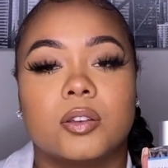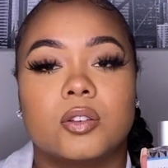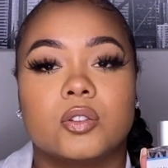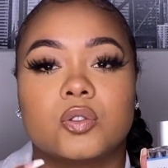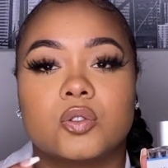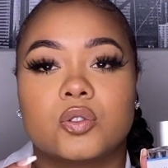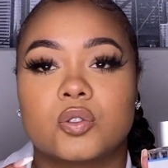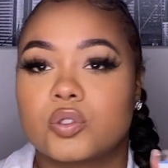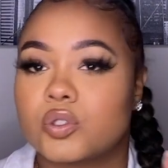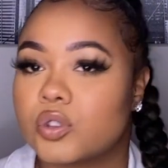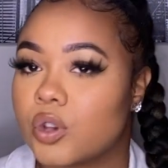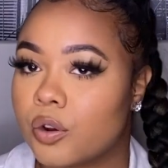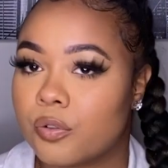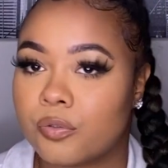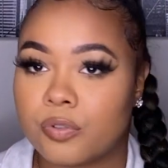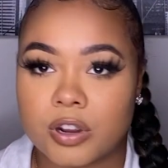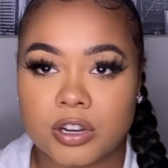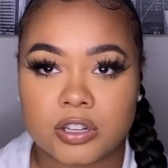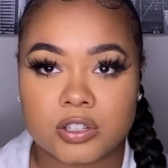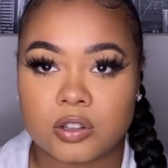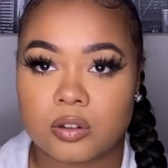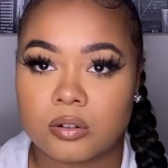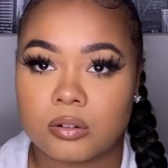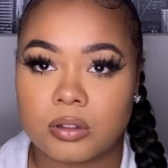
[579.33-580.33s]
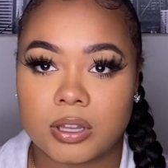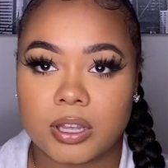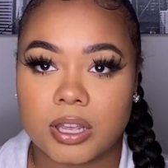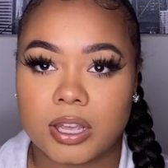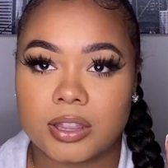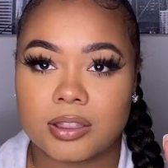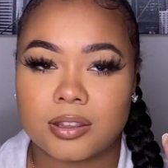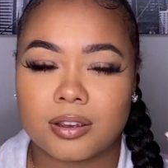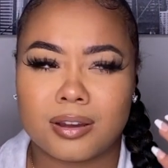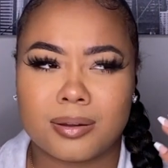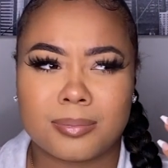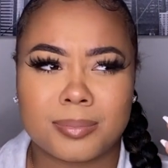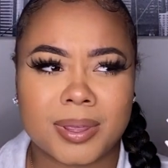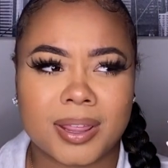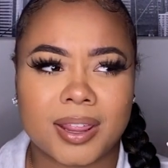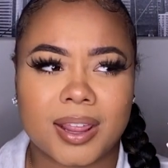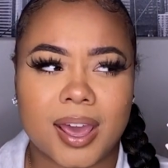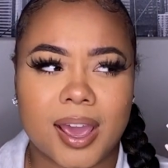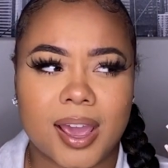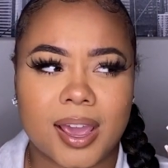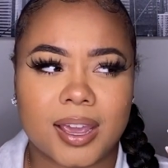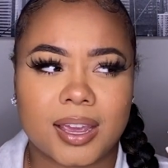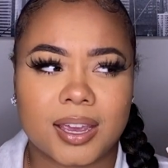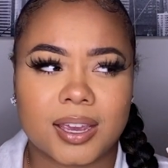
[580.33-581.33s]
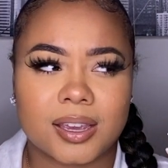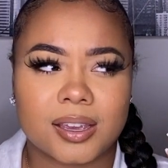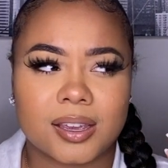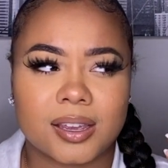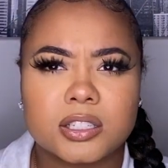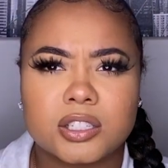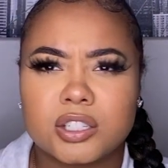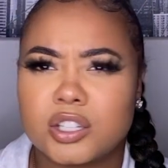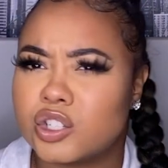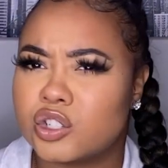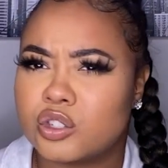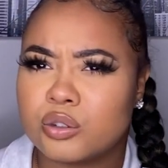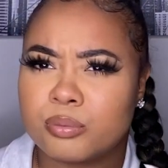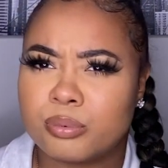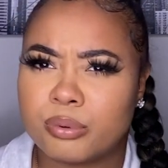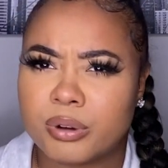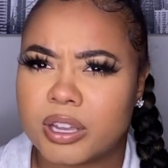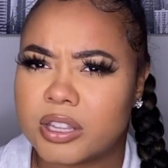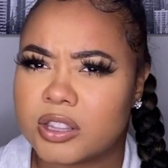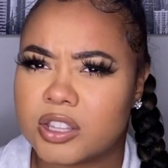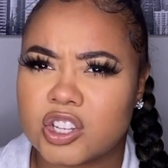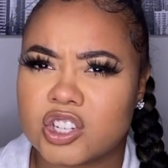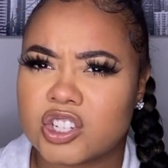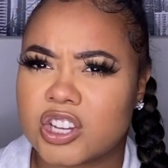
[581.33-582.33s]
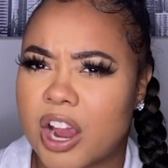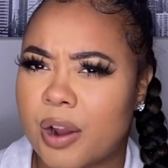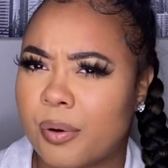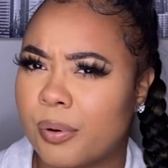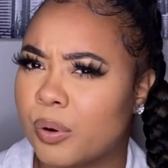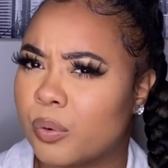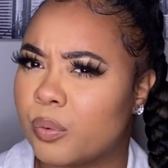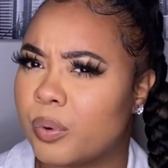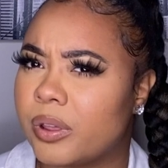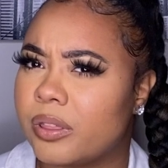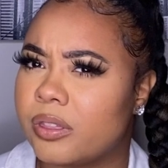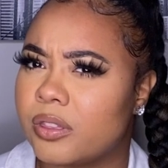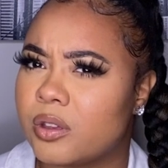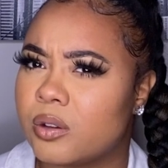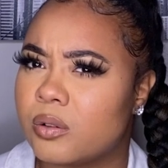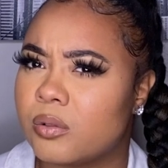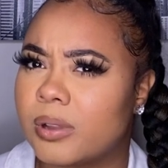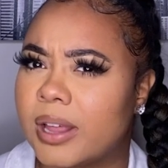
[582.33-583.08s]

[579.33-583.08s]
So fresh, so clean. They're gonna be like, did you bring the shower with you?